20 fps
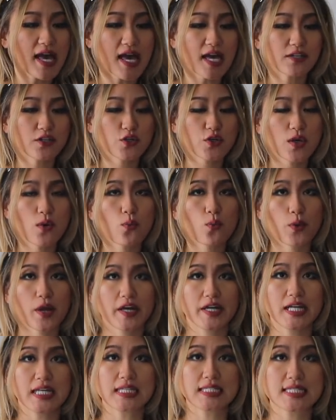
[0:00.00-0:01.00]
and you can
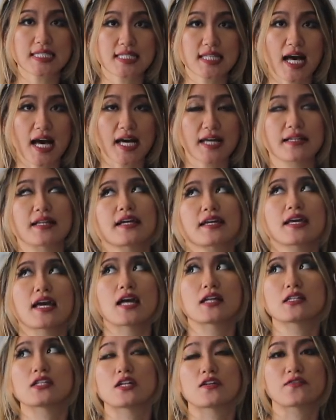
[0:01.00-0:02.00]
wear it inside like
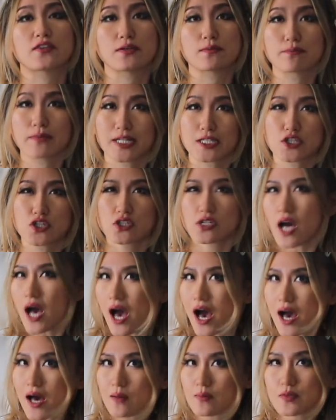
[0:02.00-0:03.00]
any of your mesh
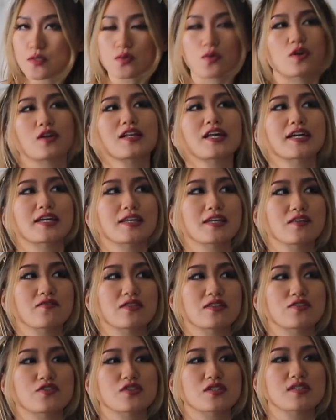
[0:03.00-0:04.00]
tops or like
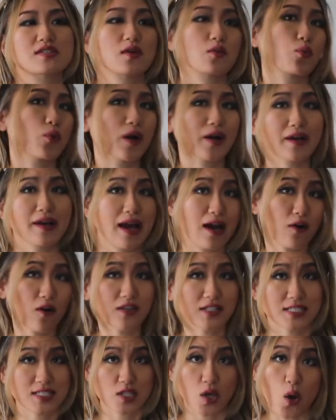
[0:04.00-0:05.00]
even just like wear it out
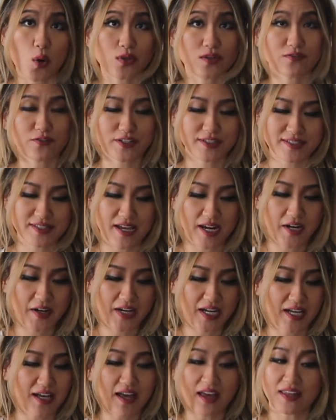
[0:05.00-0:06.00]
on its own if you're
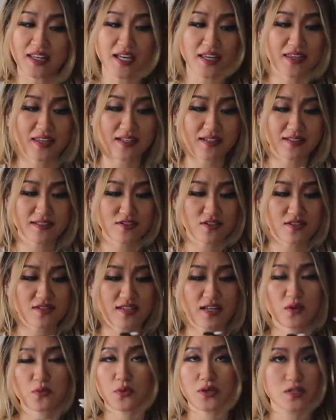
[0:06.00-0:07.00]
daring and I think it's
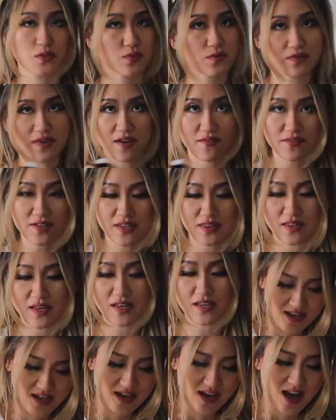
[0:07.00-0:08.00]
just like works with
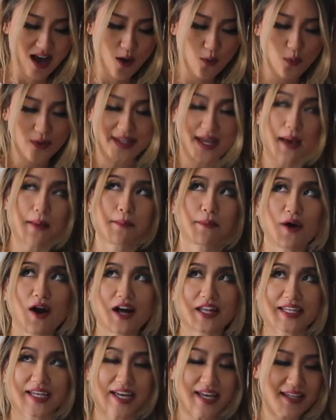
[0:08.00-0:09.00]
everything. When I
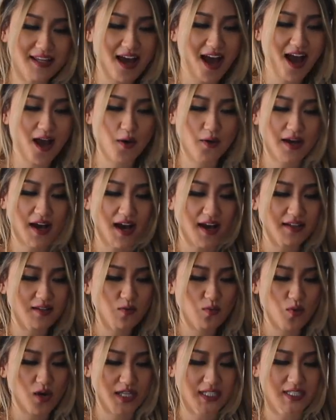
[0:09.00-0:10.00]
bought it, I kind
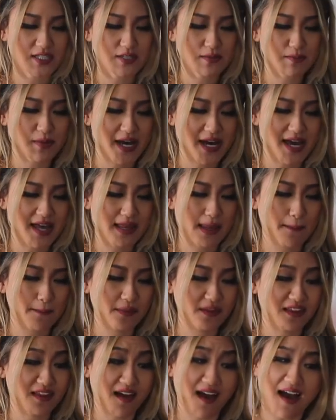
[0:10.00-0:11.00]
of wanted to buy in a
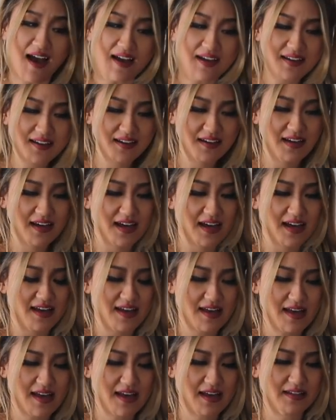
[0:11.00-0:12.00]
black
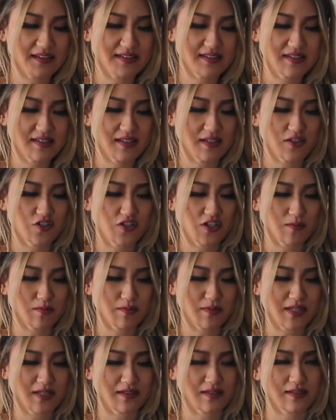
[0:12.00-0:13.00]
and they
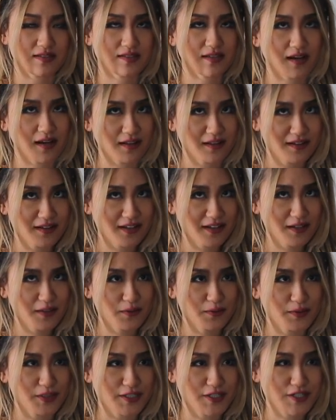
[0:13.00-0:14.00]
shipped me this
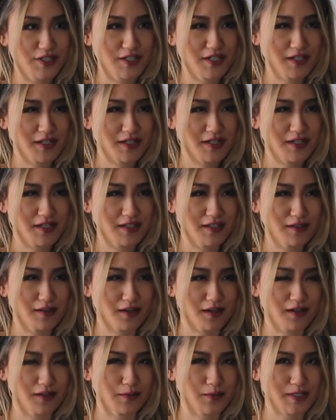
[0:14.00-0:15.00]
color which you
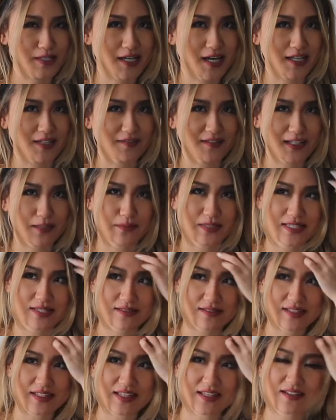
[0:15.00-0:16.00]
know was kind of like
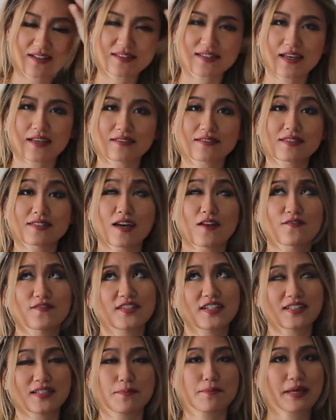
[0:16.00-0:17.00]
misleading because I
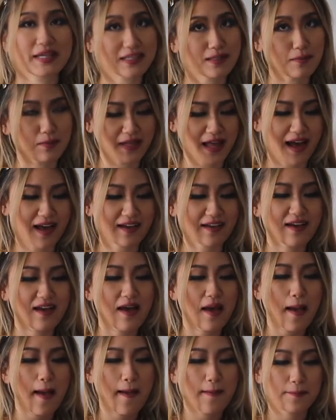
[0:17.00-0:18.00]
definitely picked the black
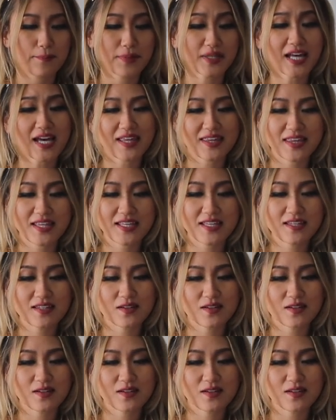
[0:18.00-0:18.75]
but I think,